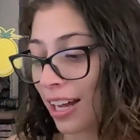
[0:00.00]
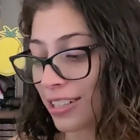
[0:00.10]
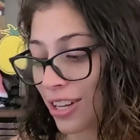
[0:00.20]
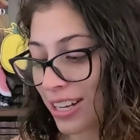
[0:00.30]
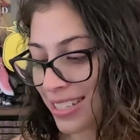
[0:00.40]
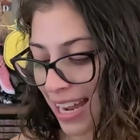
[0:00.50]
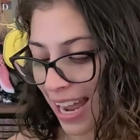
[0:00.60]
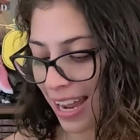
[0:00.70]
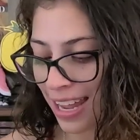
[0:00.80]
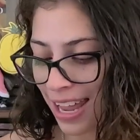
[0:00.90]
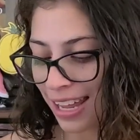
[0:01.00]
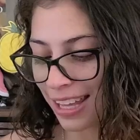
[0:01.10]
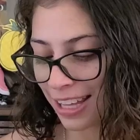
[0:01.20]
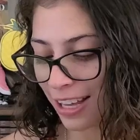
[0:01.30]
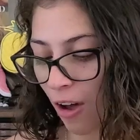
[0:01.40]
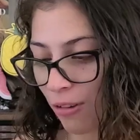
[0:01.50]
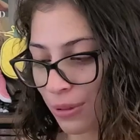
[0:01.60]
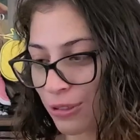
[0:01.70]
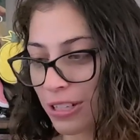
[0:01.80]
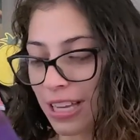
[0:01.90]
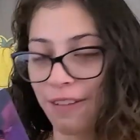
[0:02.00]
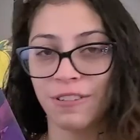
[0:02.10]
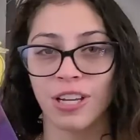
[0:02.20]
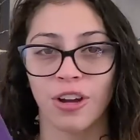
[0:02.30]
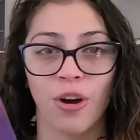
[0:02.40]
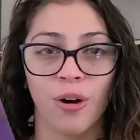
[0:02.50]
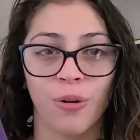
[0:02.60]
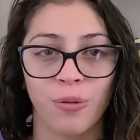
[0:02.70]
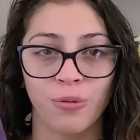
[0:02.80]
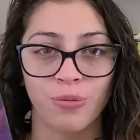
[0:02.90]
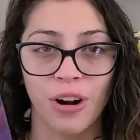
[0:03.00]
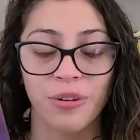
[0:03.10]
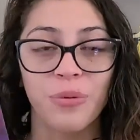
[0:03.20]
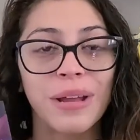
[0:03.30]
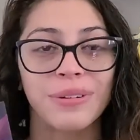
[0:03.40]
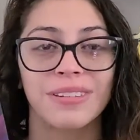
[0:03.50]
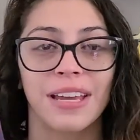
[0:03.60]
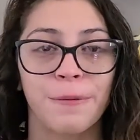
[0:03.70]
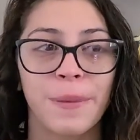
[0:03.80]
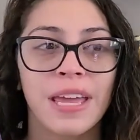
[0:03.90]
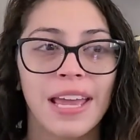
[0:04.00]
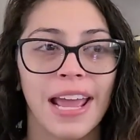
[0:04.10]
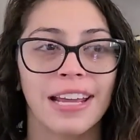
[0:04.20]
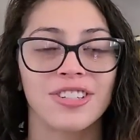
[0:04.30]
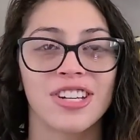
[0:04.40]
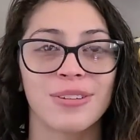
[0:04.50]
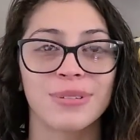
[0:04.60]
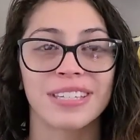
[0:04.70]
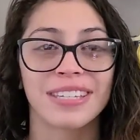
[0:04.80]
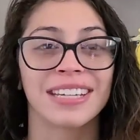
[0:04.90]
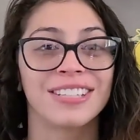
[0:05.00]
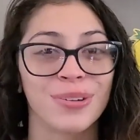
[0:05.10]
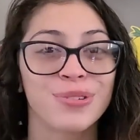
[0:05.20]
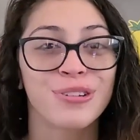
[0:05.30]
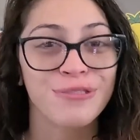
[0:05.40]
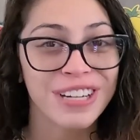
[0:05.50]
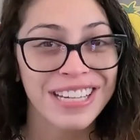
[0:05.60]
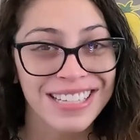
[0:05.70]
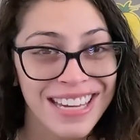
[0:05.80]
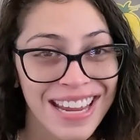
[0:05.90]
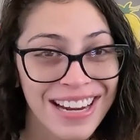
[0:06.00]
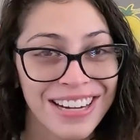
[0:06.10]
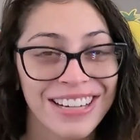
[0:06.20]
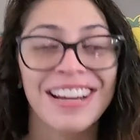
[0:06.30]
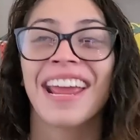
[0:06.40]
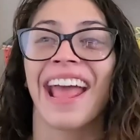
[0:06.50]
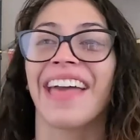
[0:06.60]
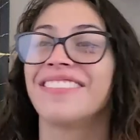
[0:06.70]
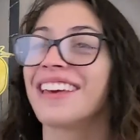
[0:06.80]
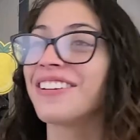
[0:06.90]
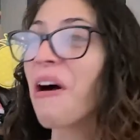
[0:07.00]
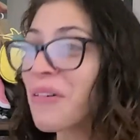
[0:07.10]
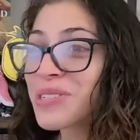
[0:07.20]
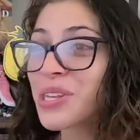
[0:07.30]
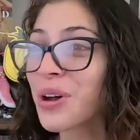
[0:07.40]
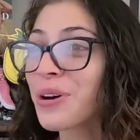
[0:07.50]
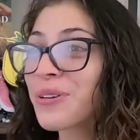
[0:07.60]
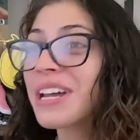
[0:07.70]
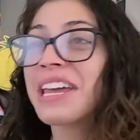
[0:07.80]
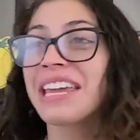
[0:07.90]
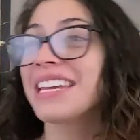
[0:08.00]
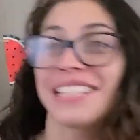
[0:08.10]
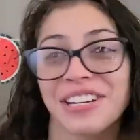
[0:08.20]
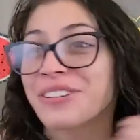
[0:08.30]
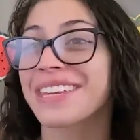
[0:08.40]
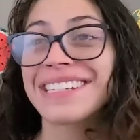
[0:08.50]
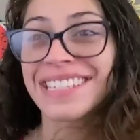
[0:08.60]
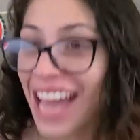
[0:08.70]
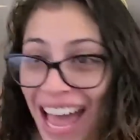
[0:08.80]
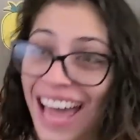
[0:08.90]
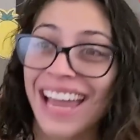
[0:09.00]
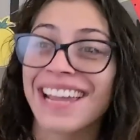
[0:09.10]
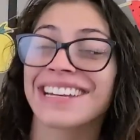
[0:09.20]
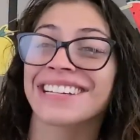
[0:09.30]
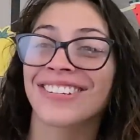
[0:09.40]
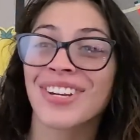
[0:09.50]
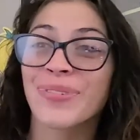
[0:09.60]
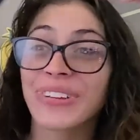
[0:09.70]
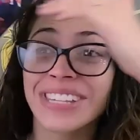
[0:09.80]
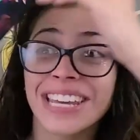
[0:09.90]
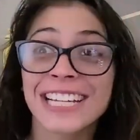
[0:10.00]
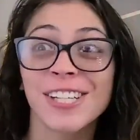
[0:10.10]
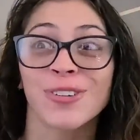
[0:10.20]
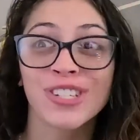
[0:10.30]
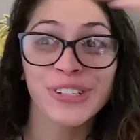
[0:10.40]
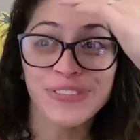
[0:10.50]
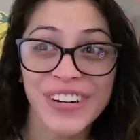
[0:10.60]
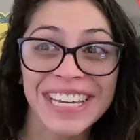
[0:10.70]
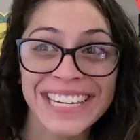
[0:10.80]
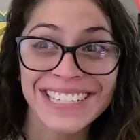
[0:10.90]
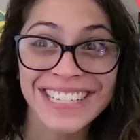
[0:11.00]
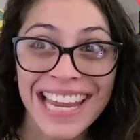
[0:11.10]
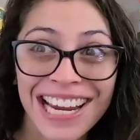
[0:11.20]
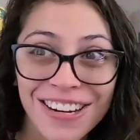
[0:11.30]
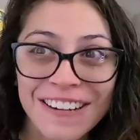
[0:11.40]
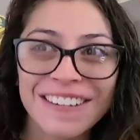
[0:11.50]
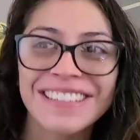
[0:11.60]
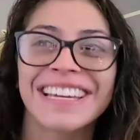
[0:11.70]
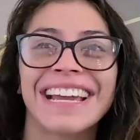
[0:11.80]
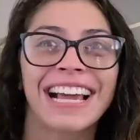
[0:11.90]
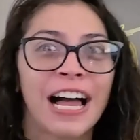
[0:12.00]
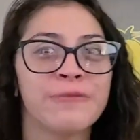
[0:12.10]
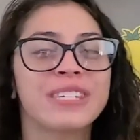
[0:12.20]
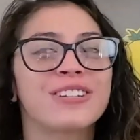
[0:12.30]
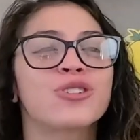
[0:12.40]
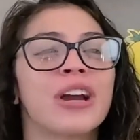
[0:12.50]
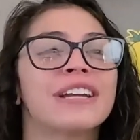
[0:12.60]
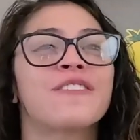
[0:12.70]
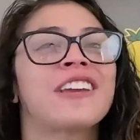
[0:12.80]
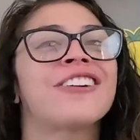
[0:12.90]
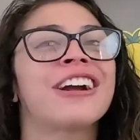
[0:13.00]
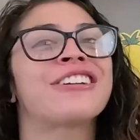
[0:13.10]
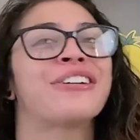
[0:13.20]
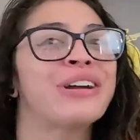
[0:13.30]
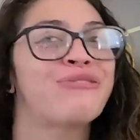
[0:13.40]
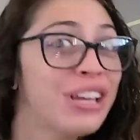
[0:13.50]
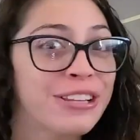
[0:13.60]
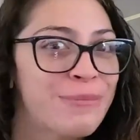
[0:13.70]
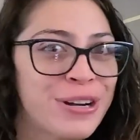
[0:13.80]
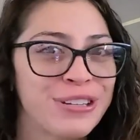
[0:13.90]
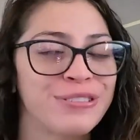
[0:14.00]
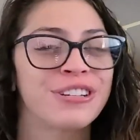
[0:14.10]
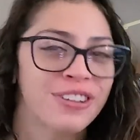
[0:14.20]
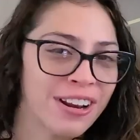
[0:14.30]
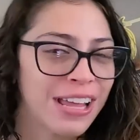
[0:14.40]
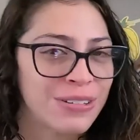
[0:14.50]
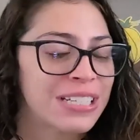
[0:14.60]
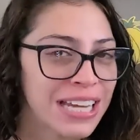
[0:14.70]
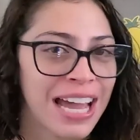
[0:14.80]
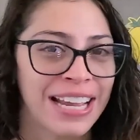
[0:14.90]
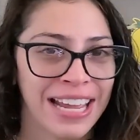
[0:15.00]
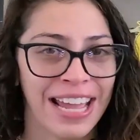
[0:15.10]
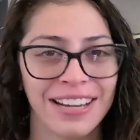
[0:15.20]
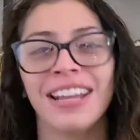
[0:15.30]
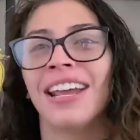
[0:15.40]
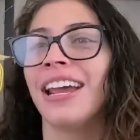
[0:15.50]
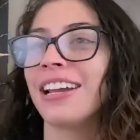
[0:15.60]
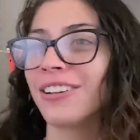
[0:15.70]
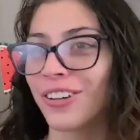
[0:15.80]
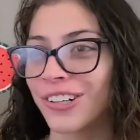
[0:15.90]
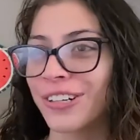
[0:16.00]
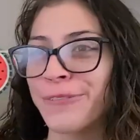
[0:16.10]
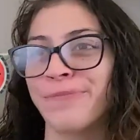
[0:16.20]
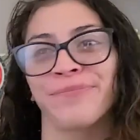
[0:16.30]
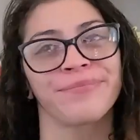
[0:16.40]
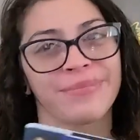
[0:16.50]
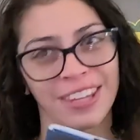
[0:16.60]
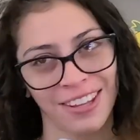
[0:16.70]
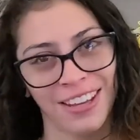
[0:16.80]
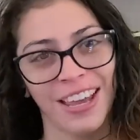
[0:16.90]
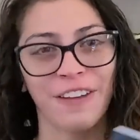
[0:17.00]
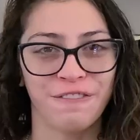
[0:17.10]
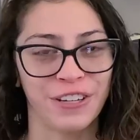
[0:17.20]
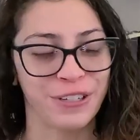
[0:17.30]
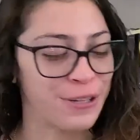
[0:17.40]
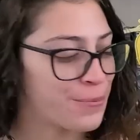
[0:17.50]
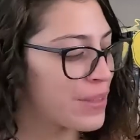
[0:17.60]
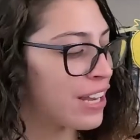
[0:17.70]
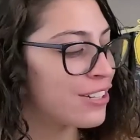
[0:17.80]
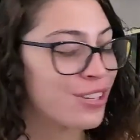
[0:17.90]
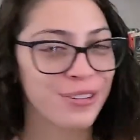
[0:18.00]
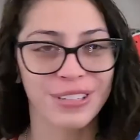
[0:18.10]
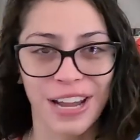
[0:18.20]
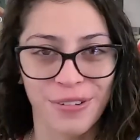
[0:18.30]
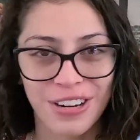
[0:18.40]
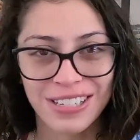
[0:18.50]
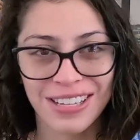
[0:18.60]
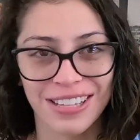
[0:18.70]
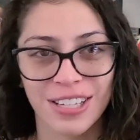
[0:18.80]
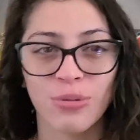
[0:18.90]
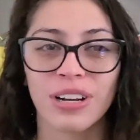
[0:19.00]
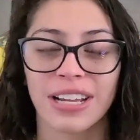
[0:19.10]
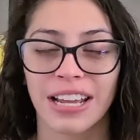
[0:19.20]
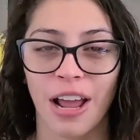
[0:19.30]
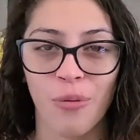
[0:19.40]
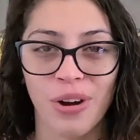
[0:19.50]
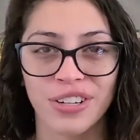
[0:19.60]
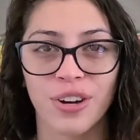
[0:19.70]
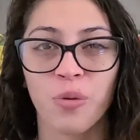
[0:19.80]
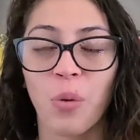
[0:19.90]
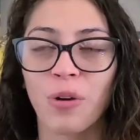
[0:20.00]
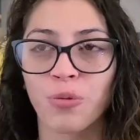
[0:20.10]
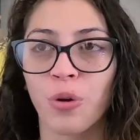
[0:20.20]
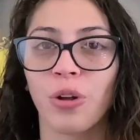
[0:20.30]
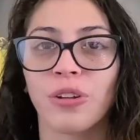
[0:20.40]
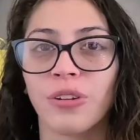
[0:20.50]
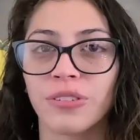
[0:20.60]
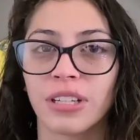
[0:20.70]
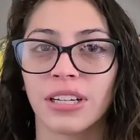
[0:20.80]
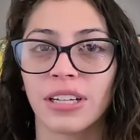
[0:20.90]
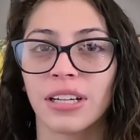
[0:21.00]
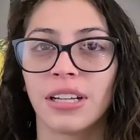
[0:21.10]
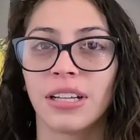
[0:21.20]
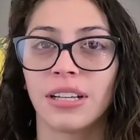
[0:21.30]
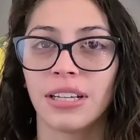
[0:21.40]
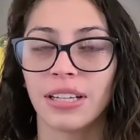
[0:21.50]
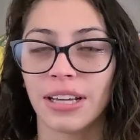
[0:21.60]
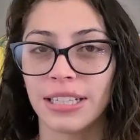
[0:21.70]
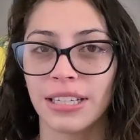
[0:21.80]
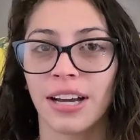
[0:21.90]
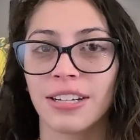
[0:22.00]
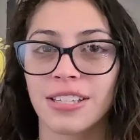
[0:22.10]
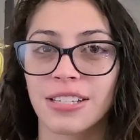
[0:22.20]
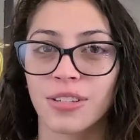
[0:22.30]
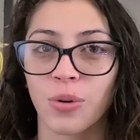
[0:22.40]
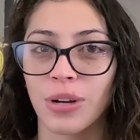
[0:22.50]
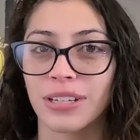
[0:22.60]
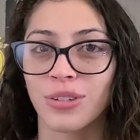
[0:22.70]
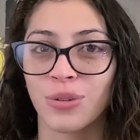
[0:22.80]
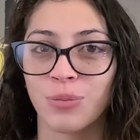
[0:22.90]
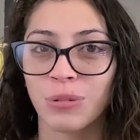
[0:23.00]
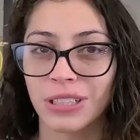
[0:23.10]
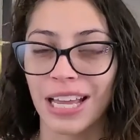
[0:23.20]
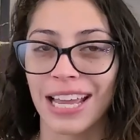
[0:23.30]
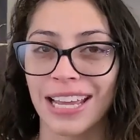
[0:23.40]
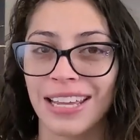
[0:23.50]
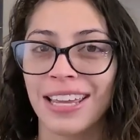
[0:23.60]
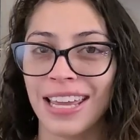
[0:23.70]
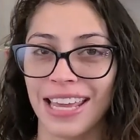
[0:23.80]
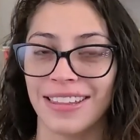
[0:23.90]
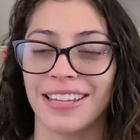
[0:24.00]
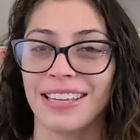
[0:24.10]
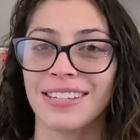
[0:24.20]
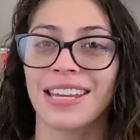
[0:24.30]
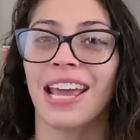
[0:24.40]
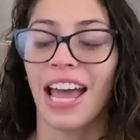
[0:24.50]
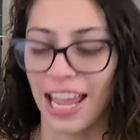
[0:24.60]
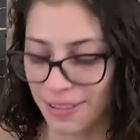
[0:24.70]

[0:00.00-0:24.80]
Dante. He almost left to go run away with them, and she was like, don't you fucking dare. And then also he nearly died, and she was like, don't you fucking dare, like, I'm still trying to figure out how I feel about you, you're not allowed to die yet. And girl, I feel you. So now we're on to this one, and I wonder what role the Hijas is going to play in this. I